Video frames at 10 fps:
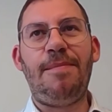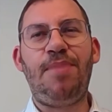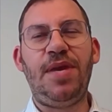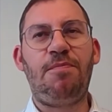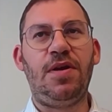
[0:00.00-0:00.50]

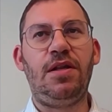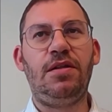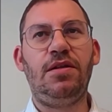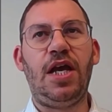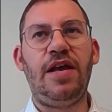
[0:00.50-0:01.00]

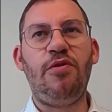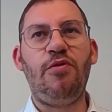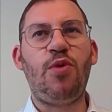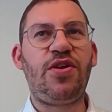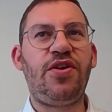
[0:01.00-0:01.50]
people
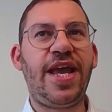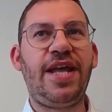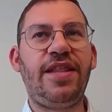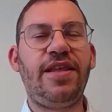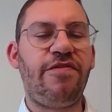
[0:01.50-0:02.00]
whether they
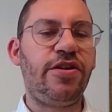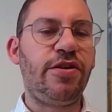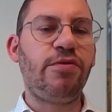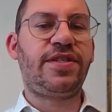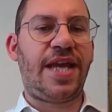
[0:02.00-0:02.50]
had ever
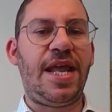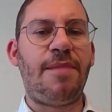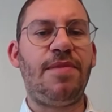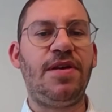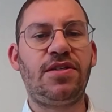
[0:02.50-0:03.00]
used
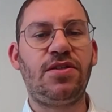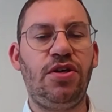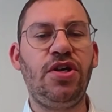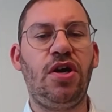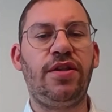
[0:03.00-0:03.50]
cannabis
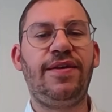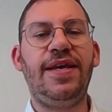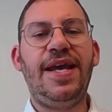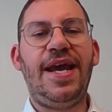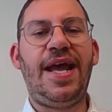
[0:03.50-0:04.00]
or not.
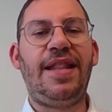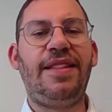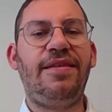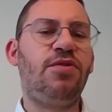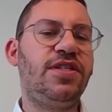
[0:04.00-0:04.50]

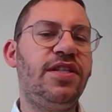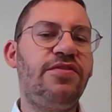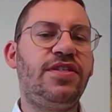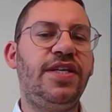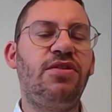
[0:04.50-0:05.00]
And it was
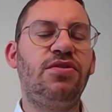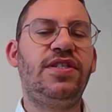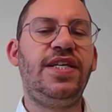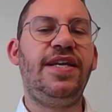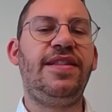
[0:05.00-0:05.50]
interesting to
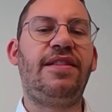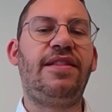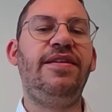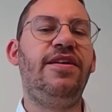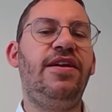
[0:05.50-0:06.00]
see
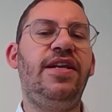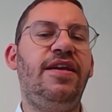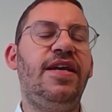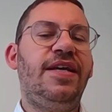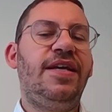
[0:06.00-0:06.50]
that
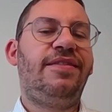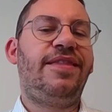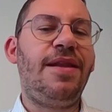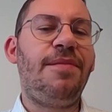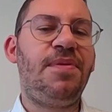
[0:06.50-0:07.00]
nearly
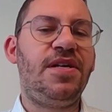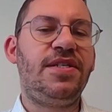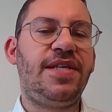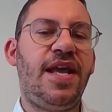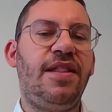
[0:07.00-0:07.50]

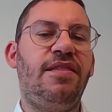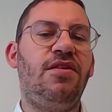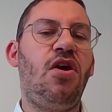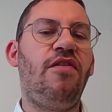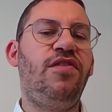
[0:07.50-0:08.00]

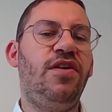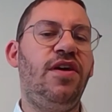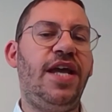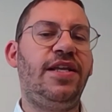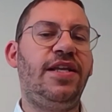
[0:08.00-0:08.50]
10% of
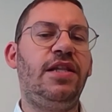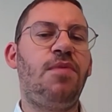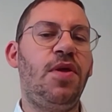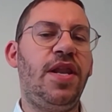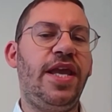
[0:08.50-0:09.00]
the adult
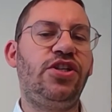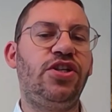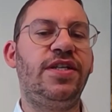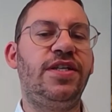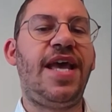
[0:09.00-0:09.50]

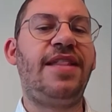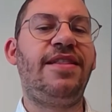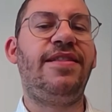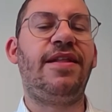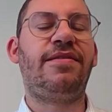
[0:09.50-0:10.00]
population
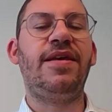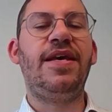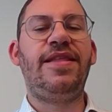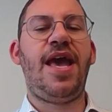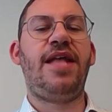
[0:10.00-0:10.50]
said that
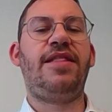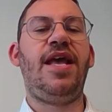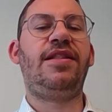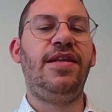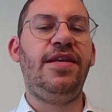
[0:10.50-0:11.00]
they had
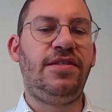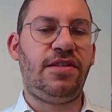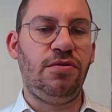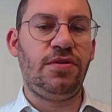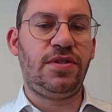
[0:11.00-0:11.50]
at
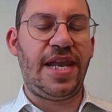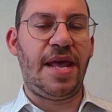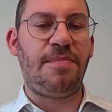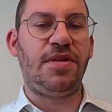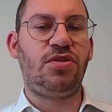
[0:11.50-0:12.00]
least used
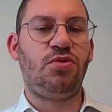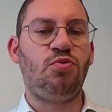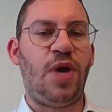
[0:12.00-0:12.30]
cannabis